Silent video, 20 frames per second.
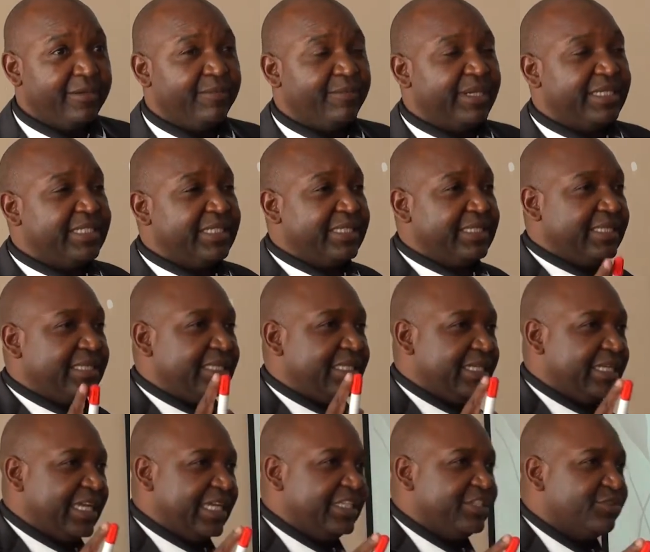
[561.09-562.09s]
But
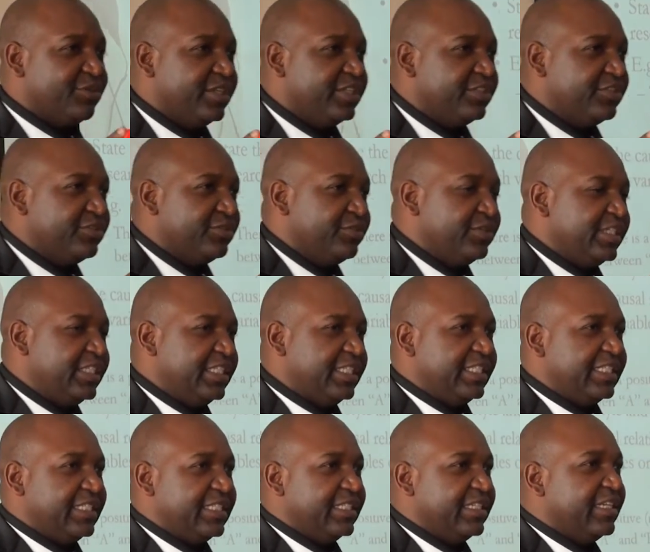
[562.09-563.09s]
the catch-22
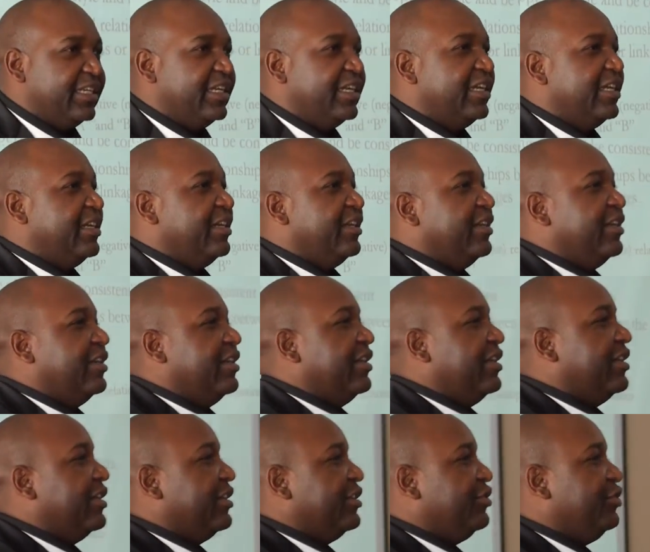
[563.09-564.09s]
is
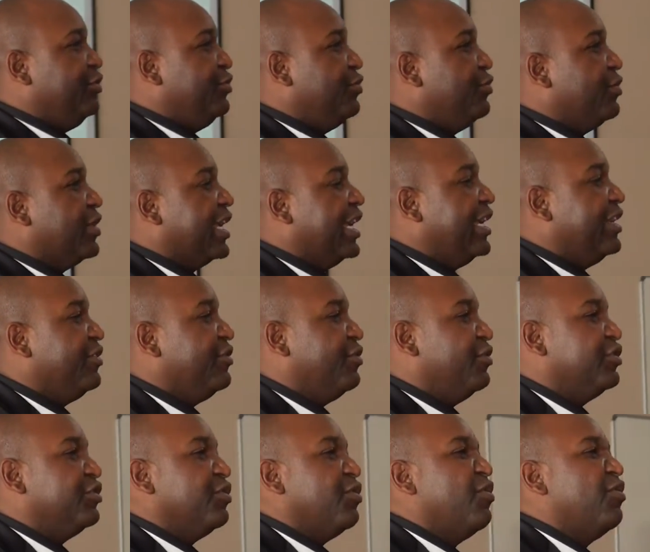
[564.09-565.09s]
you
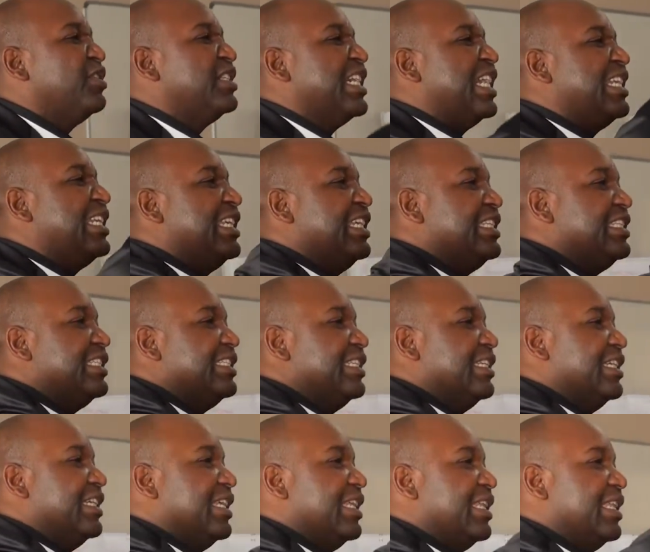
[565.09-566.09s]
cannot alternate
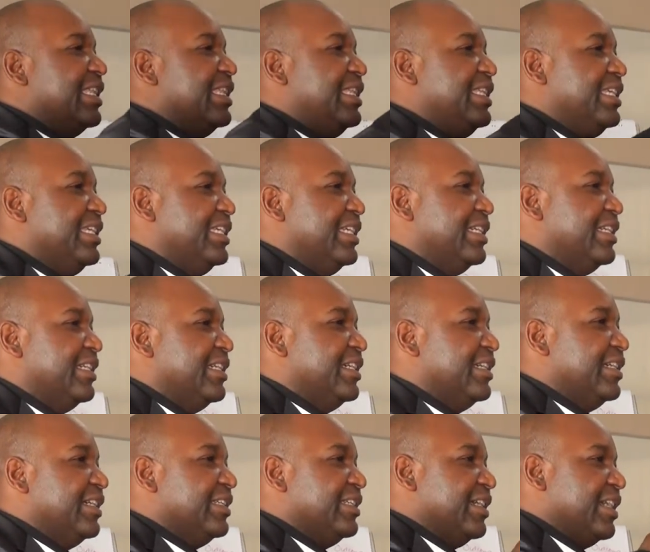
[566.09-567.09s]
the
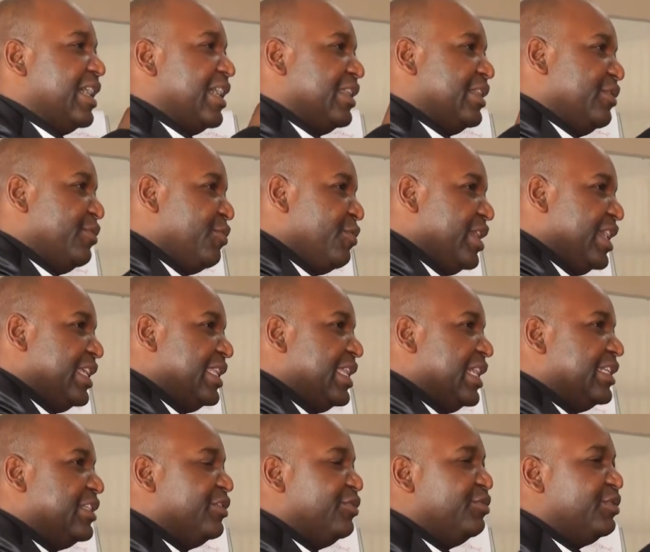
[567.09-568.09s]
way
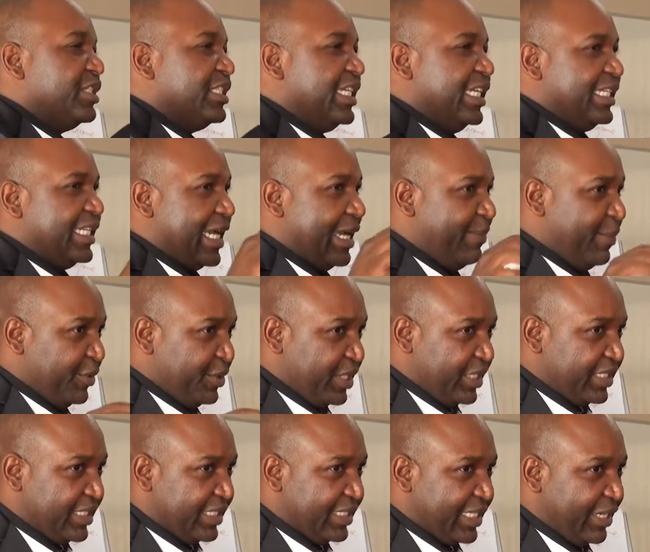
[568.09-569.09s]
that you state a
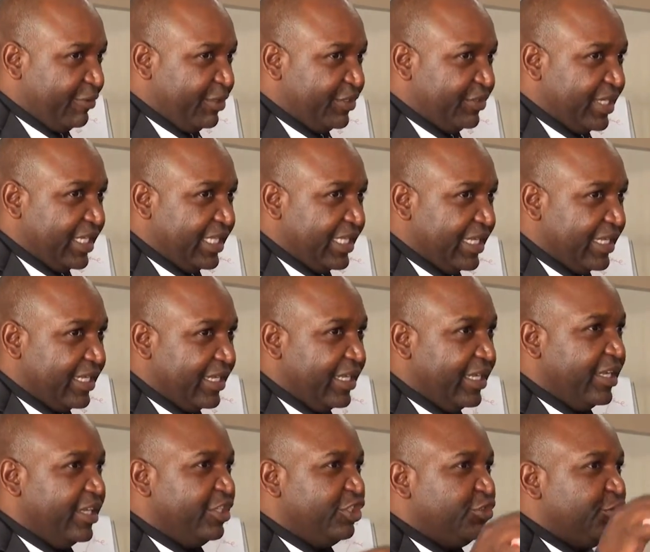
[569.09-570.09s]
hypothesis. Are we together?
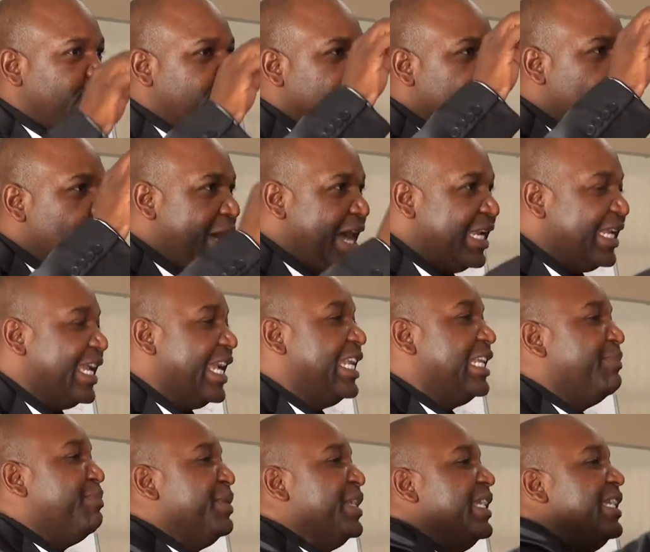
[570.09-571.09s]
Choose one
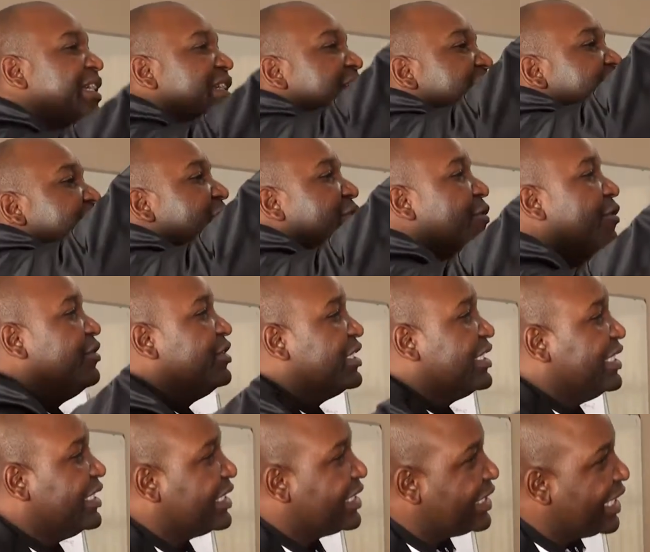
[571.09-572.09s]
and be
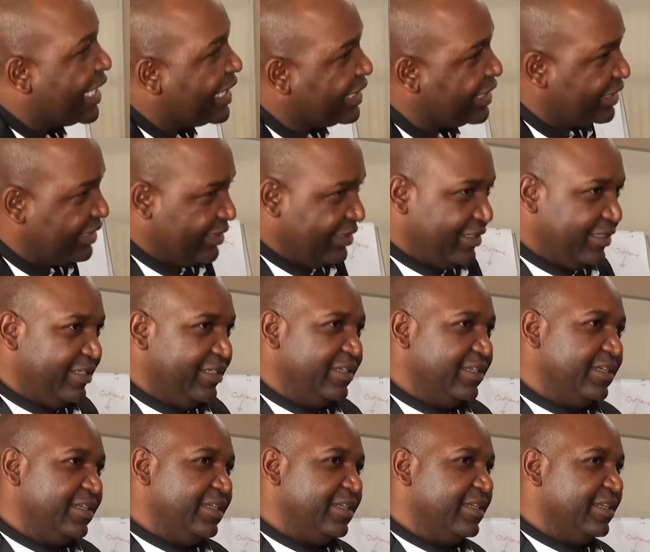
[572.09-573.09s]
consistent.
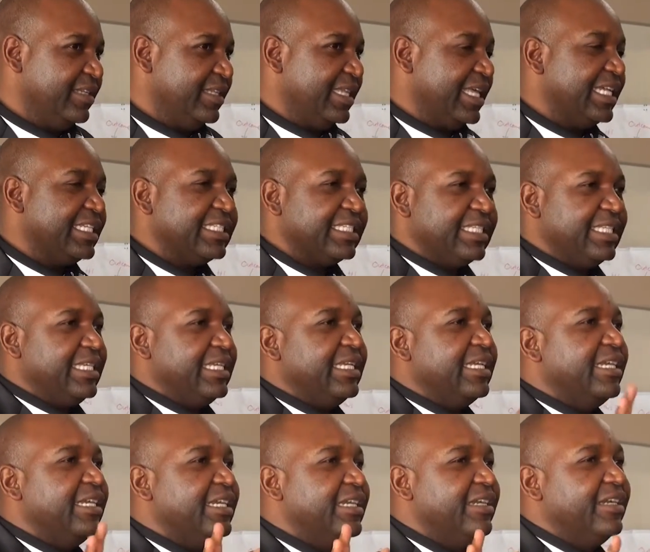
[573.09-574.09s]
That's the
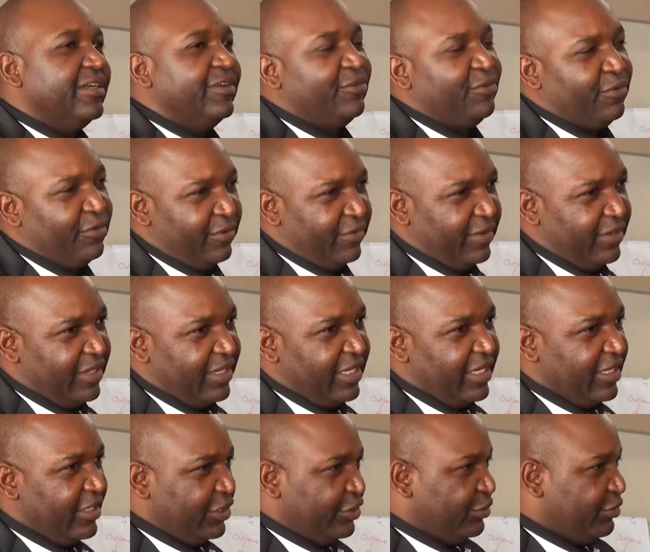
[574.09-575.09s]
rule.
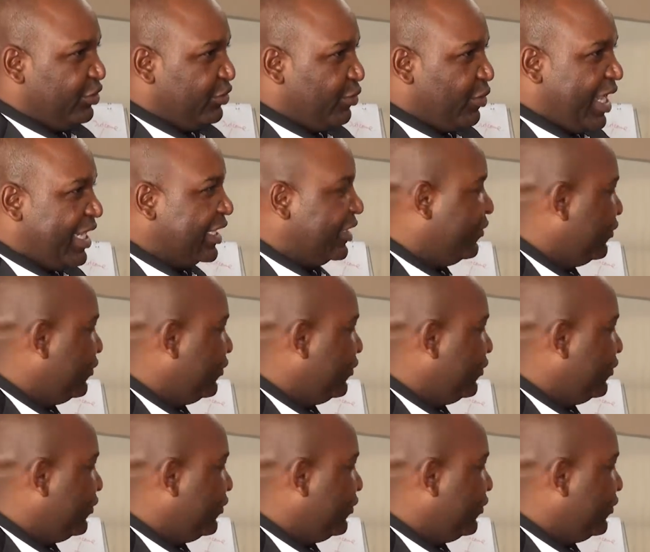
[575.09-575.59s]
Choose one.